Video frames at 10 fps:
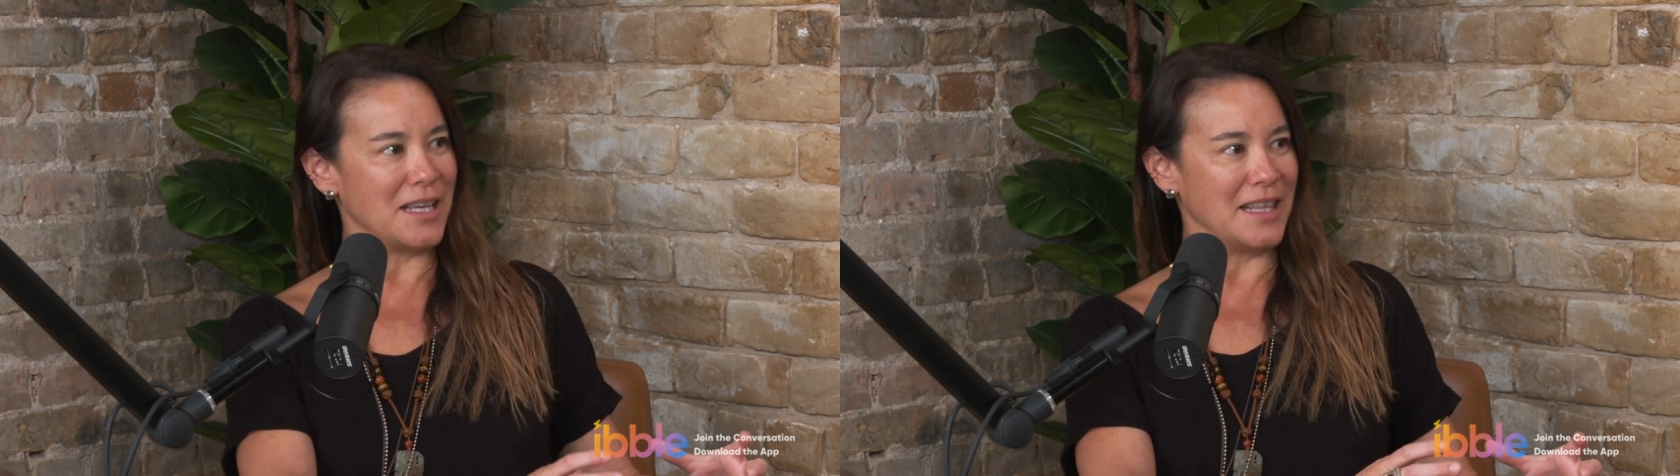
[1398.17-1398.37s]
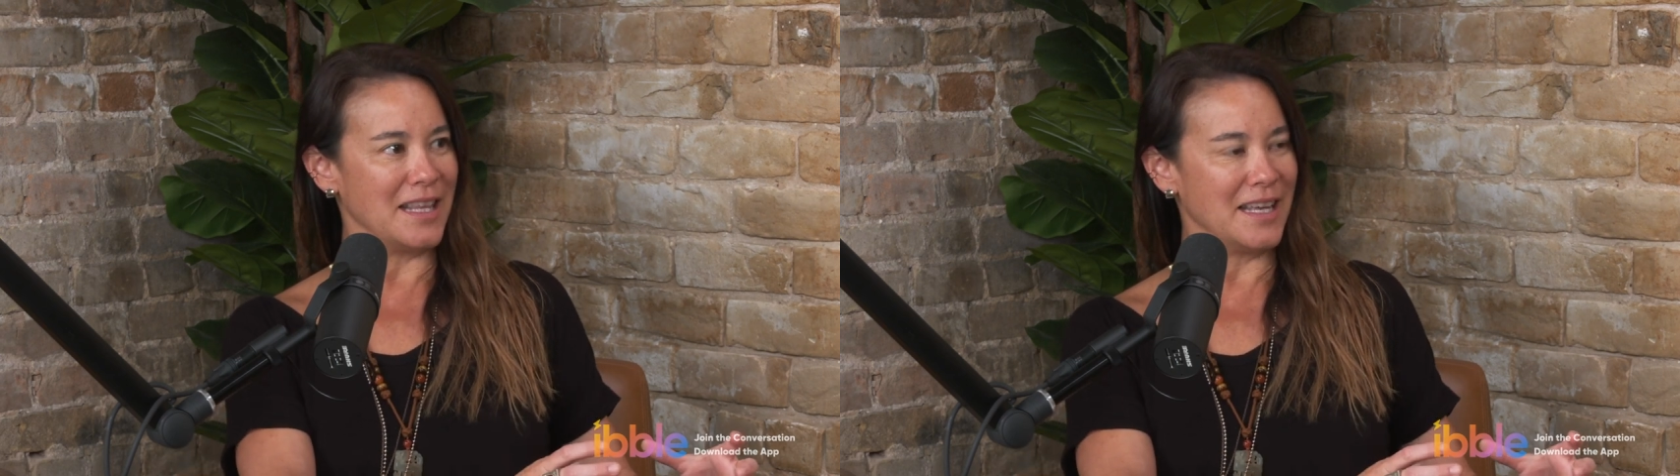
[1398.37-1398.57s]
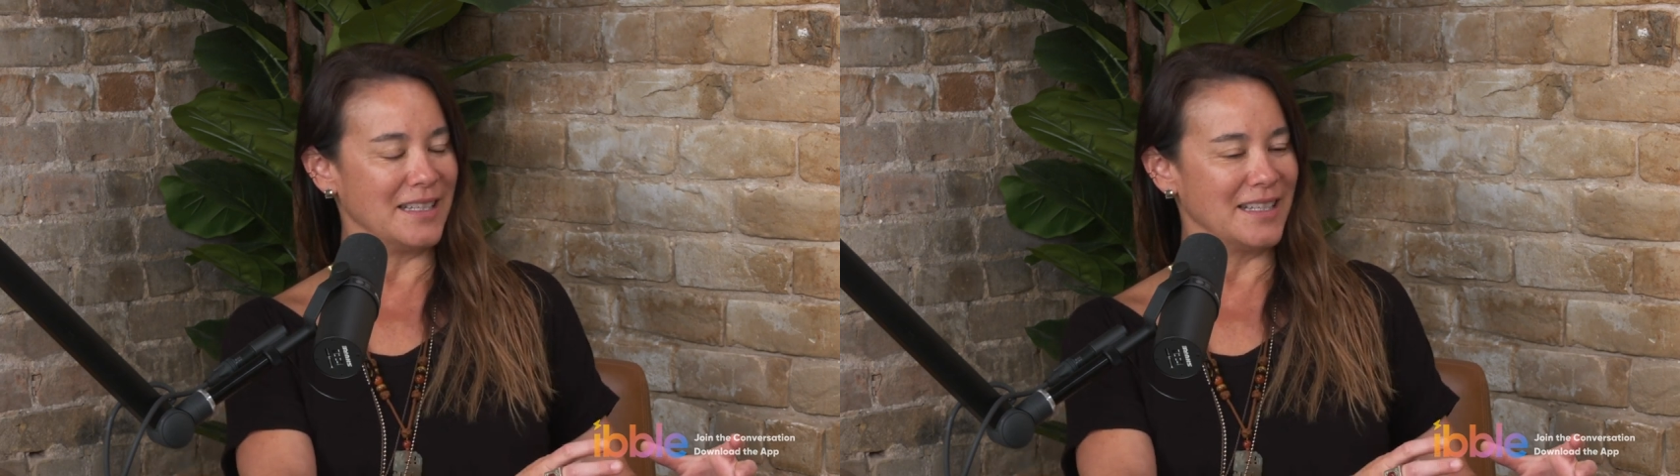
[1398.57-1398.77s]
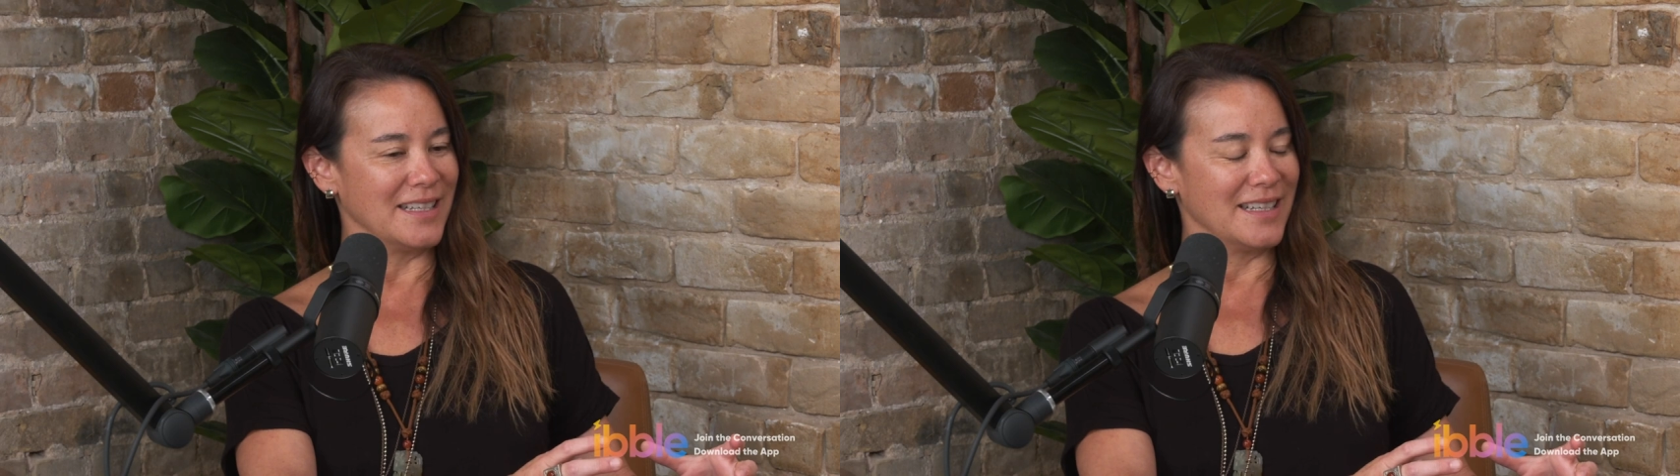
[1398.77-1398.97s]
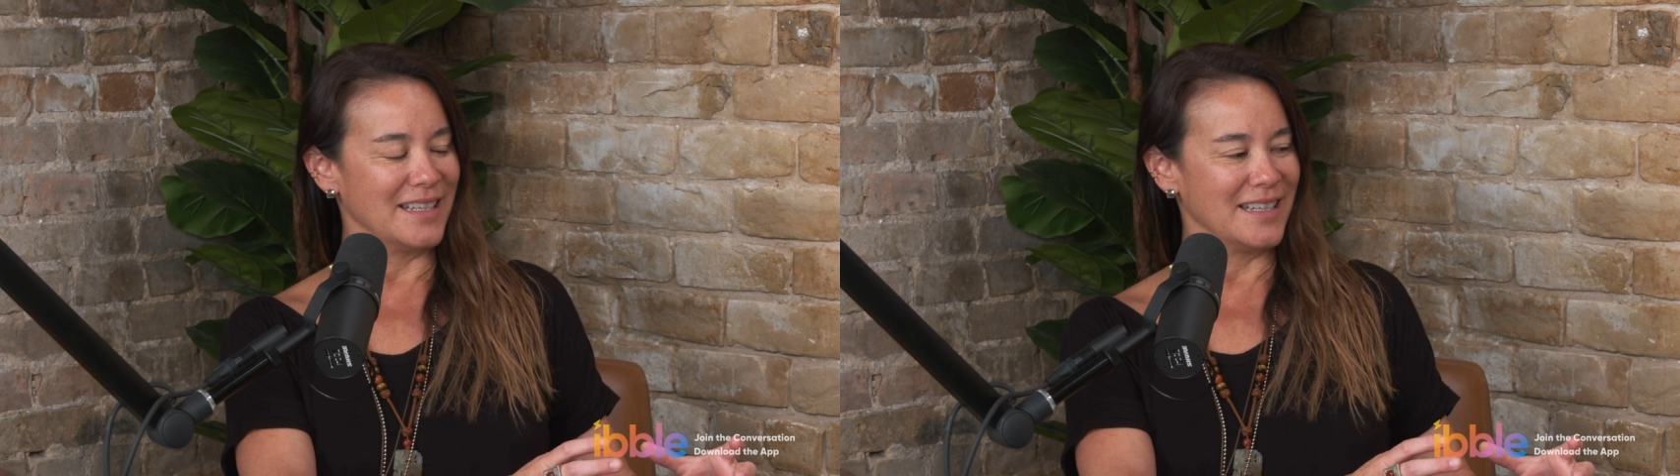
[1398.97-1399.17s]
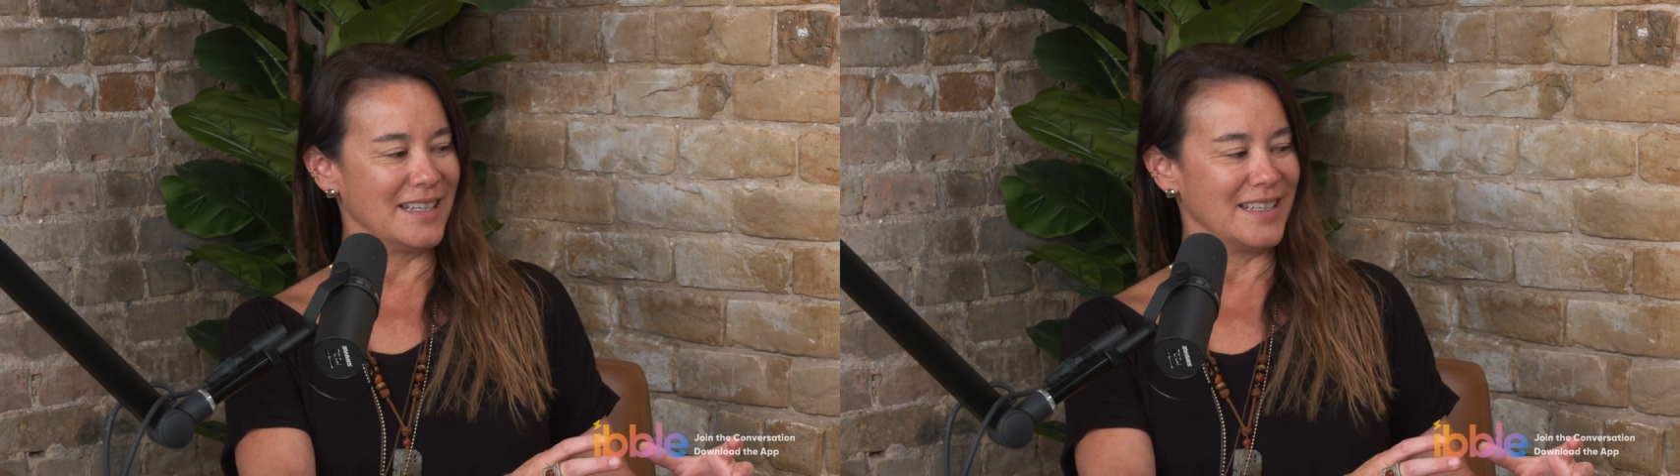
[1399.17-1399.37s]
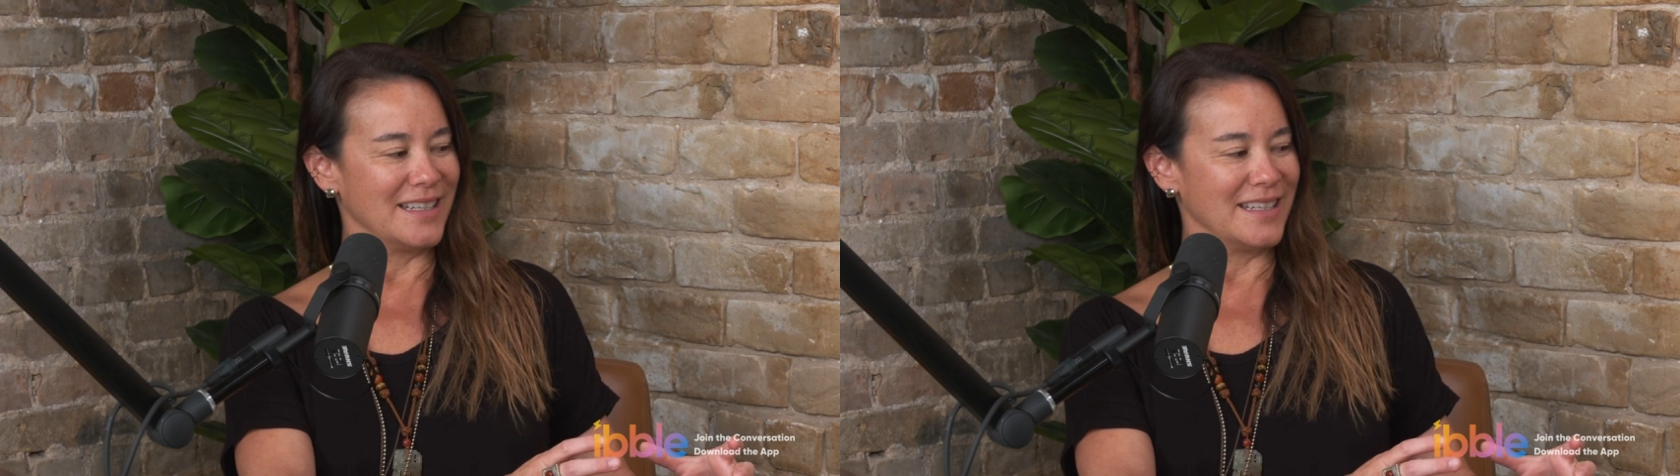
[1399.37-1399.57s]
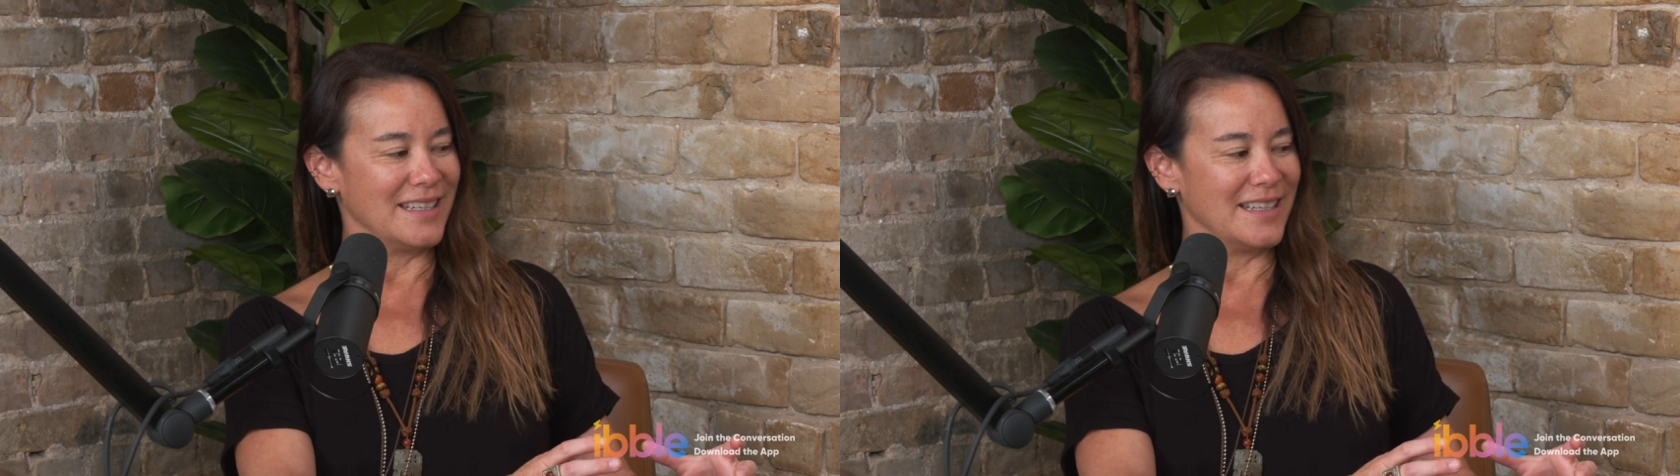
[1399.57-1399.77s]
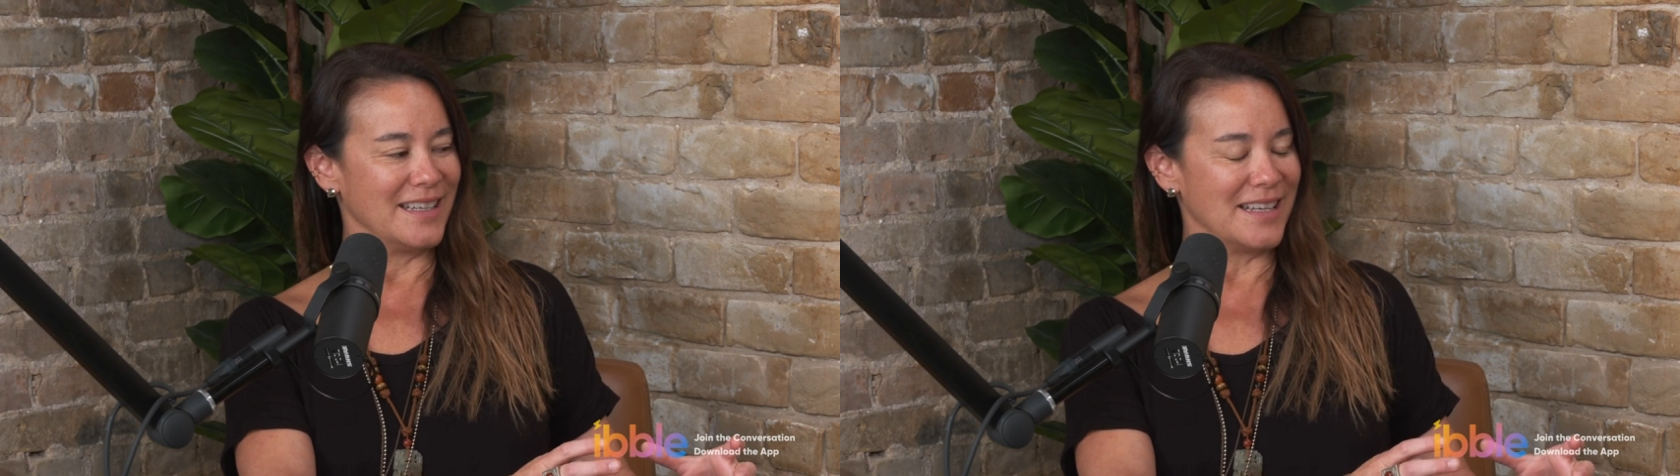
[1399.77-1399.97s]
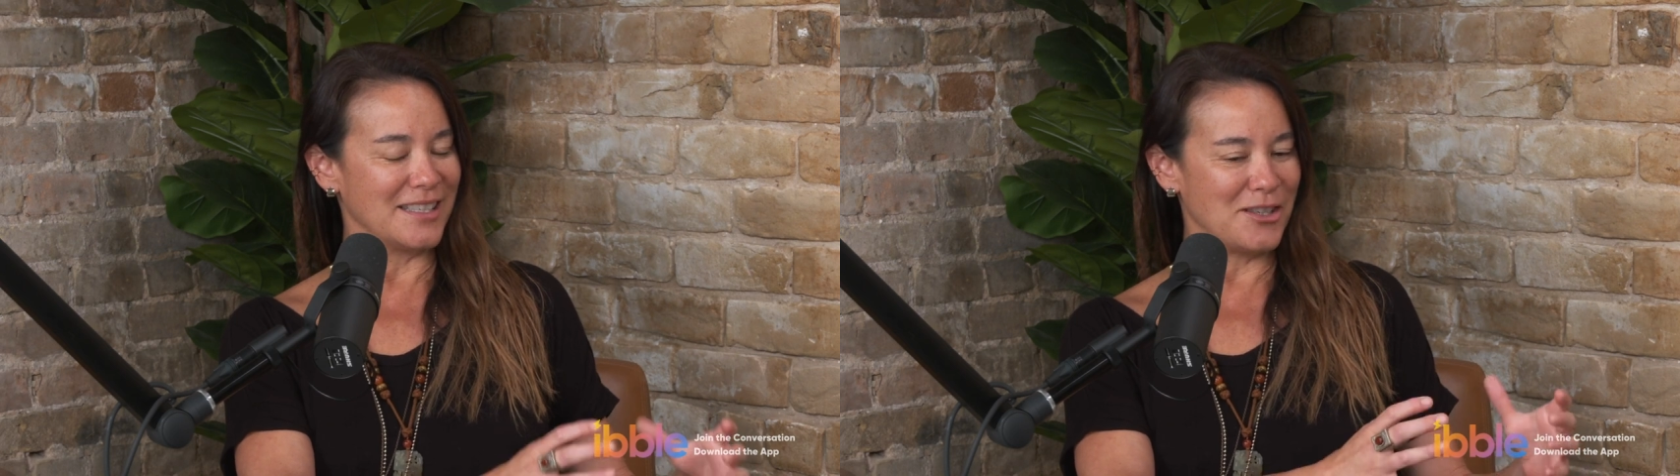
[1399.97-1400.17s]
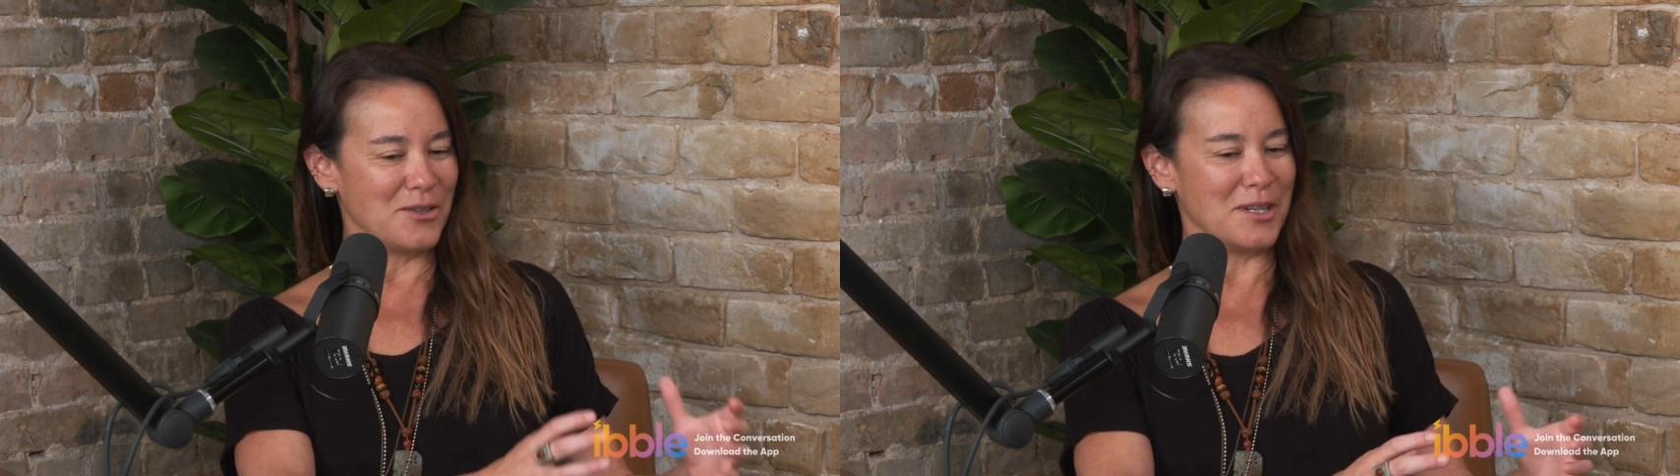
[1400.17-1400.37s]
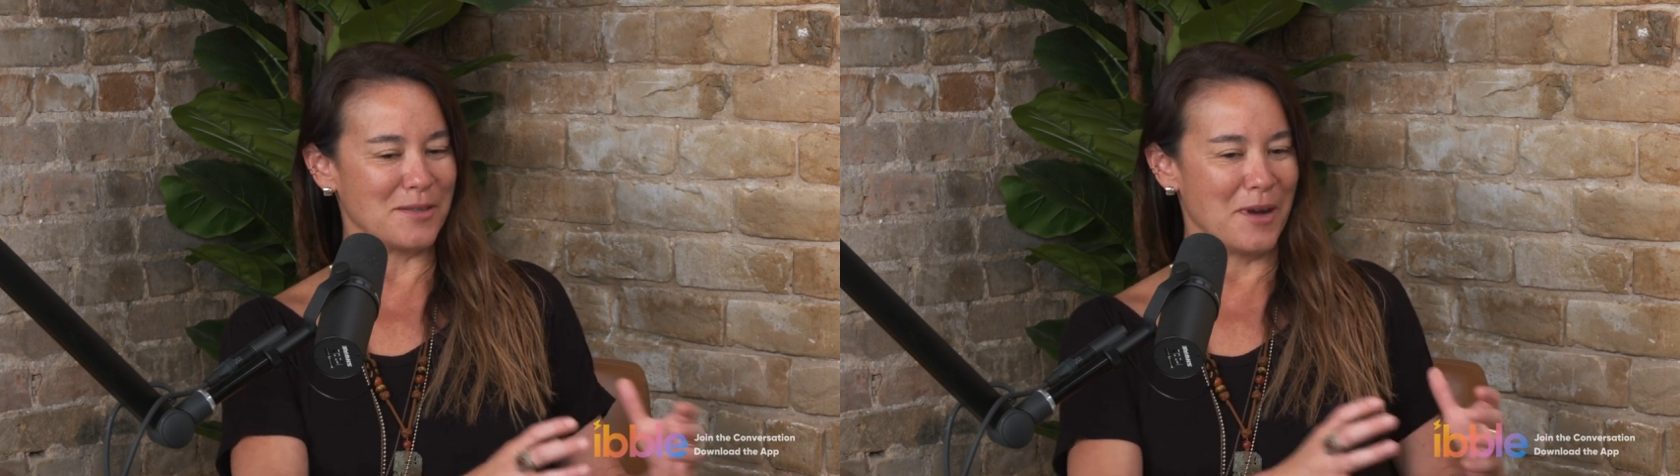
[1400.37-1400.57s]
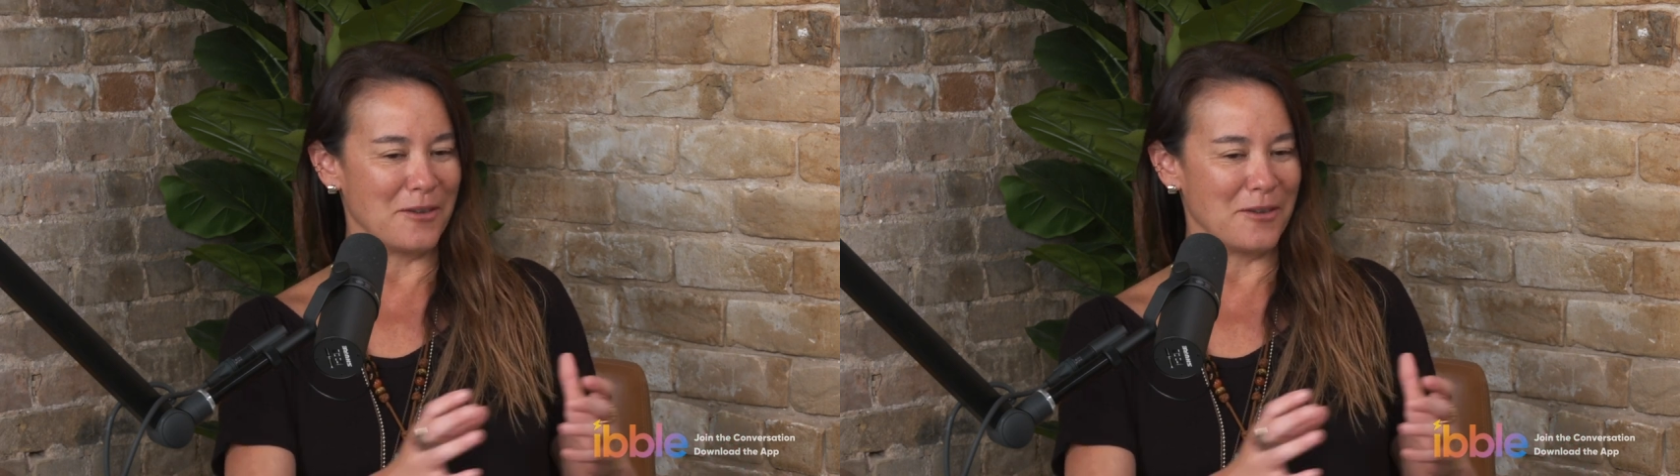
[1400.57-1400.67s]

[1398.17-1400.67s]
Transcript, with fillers: and then as soon as my